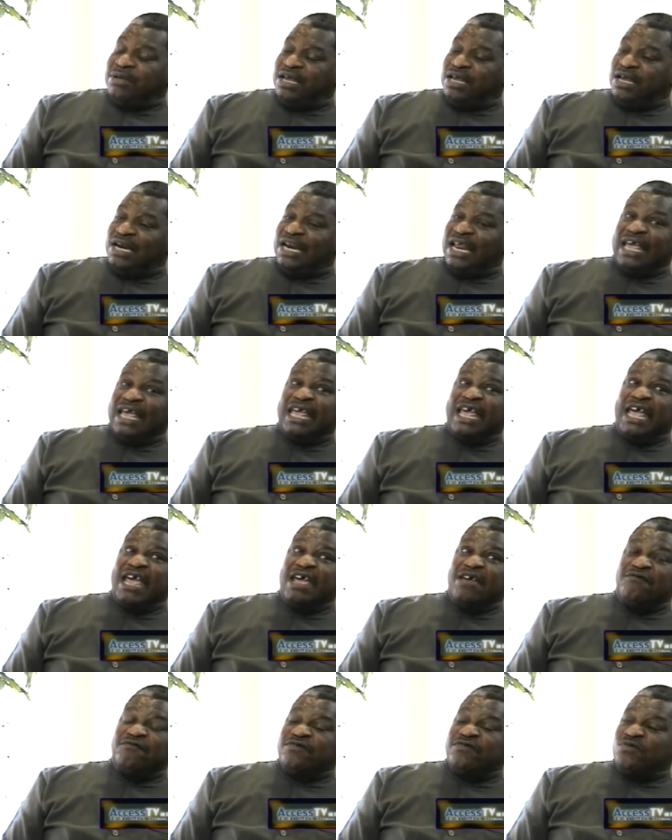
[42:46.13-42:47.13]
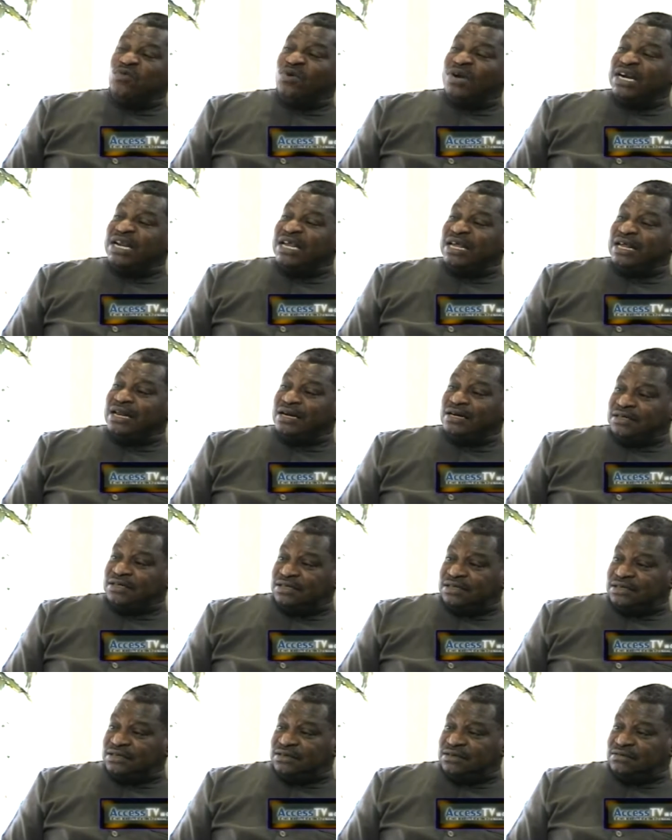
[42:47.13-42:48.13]
here, like everyone
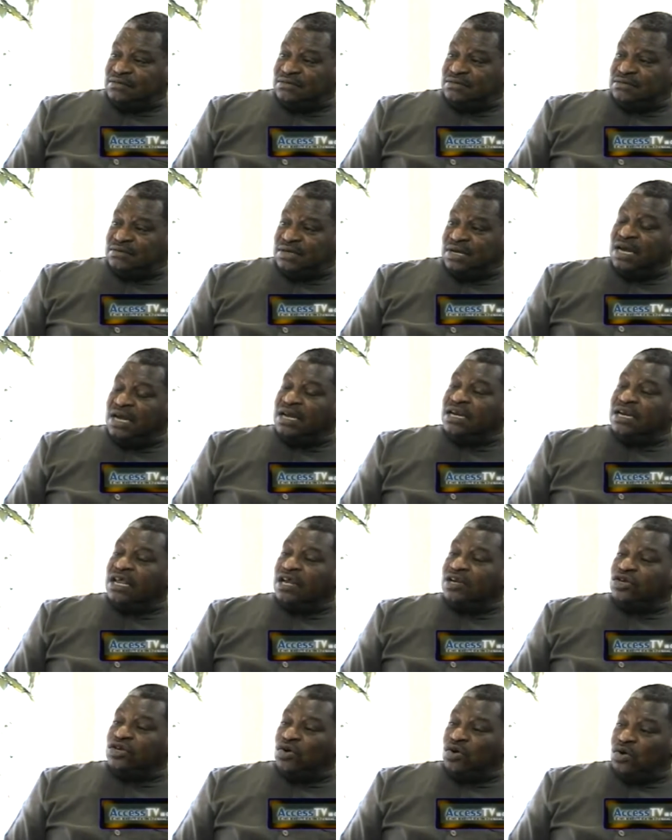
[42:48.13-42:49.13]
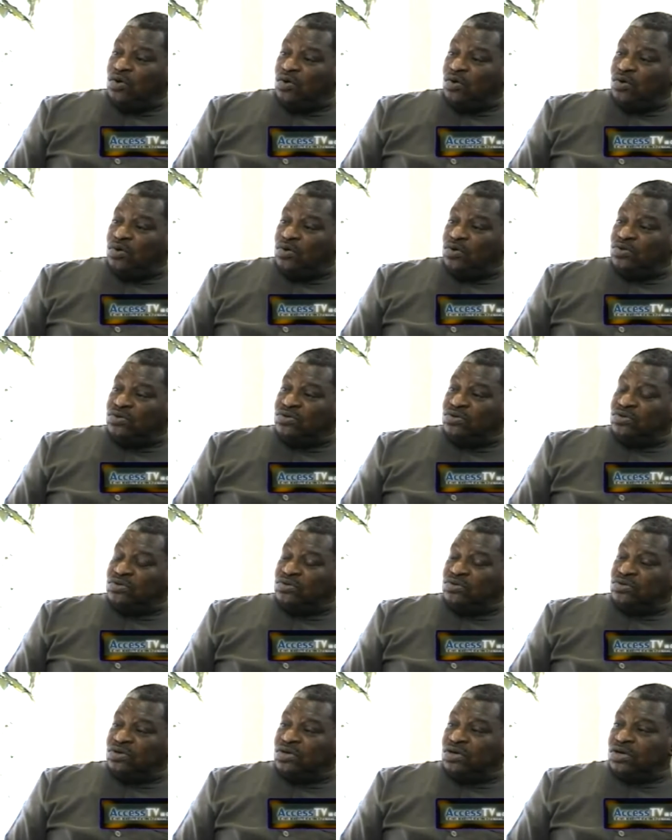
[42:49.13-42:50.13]
else, mm-hmm. they are told,
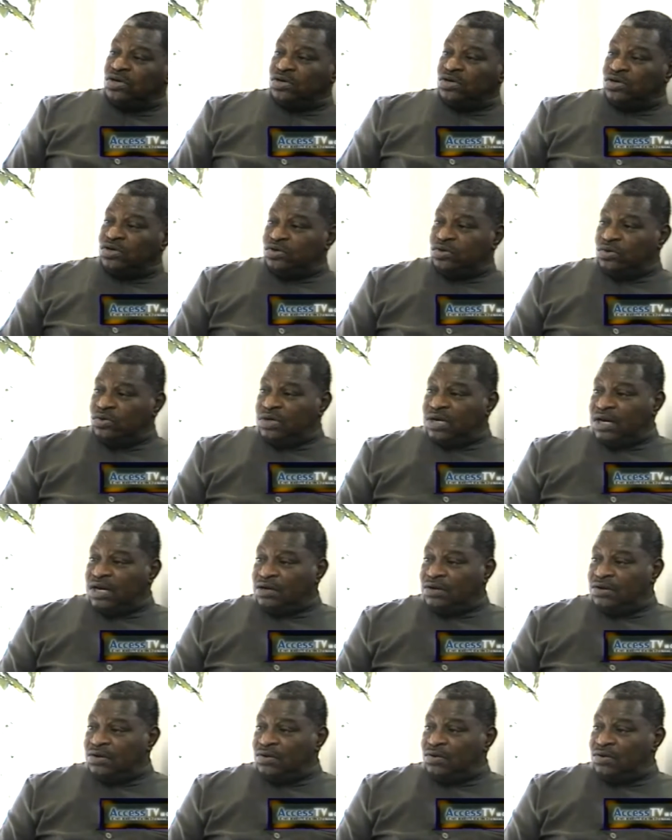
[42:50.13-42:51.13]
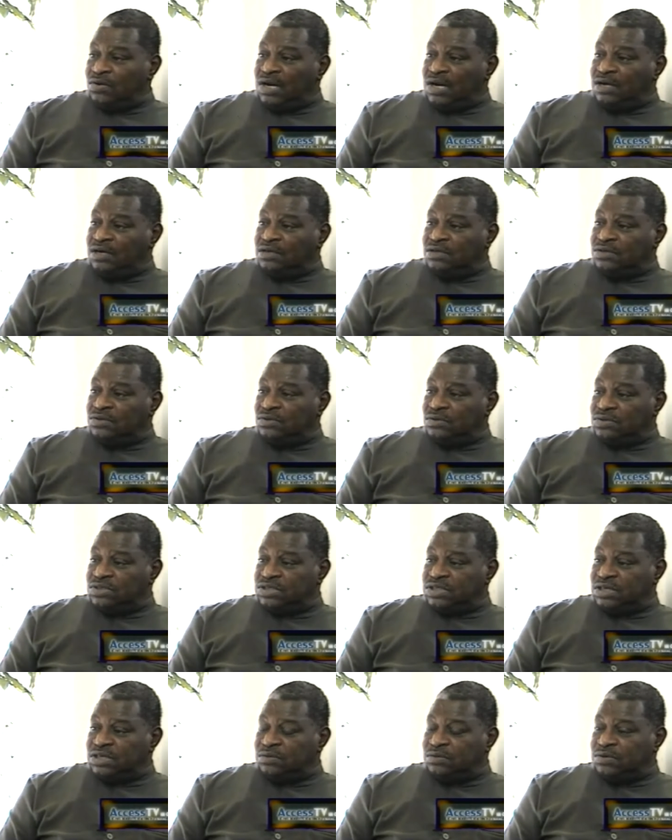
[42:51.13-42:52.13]
"Do not go and
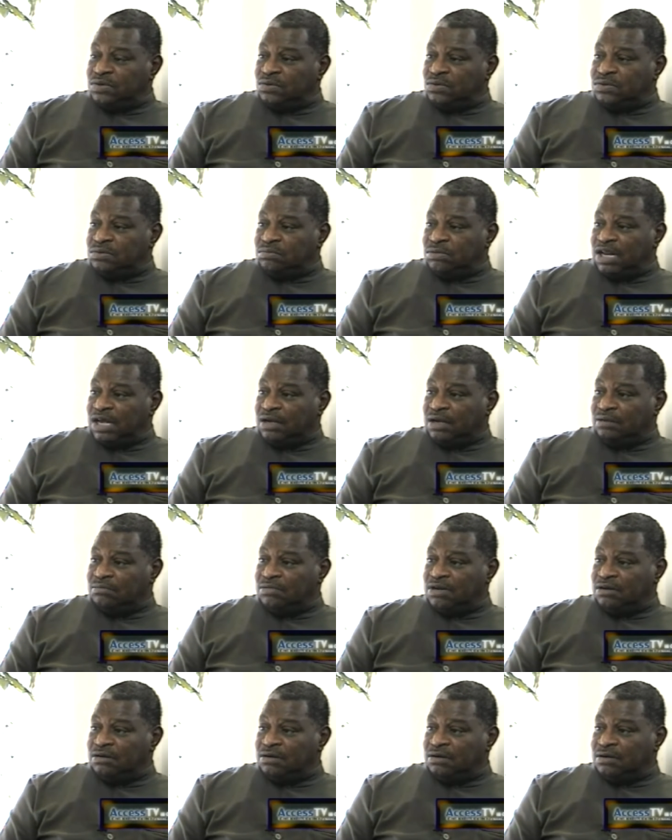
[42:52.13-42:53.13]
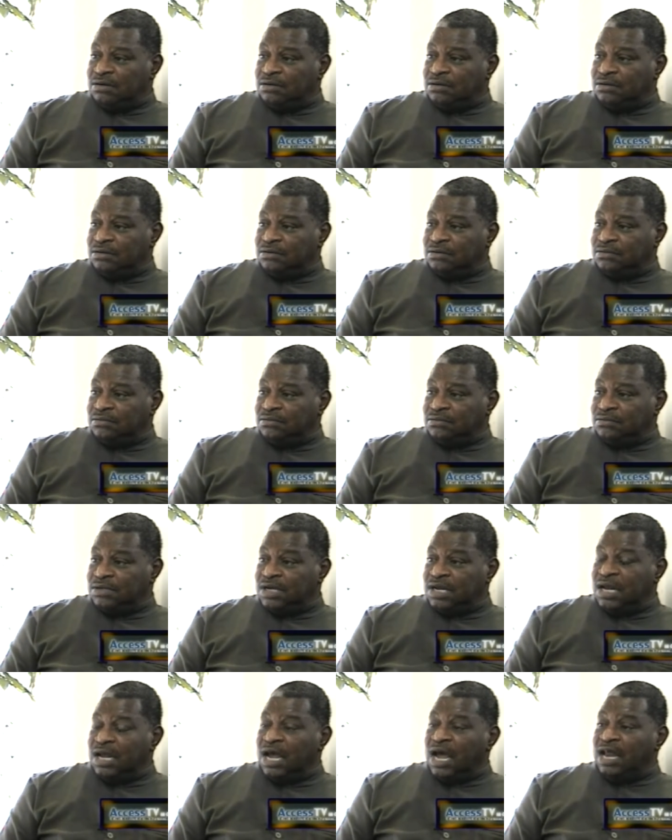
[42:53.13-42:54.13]
associate with those black Americans." Mm-hmm.
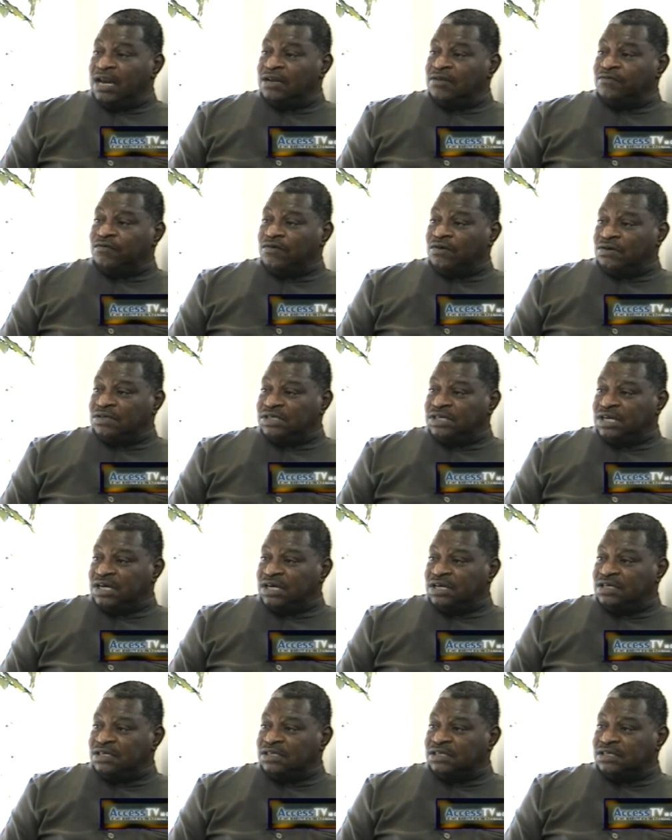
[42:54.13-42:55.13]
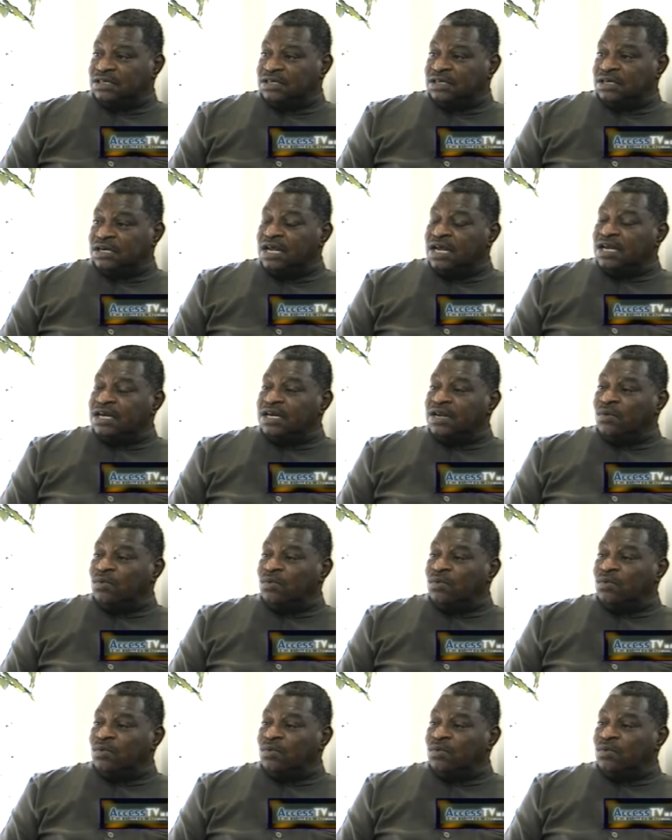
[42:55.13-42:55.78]
And as far as they're concerned, they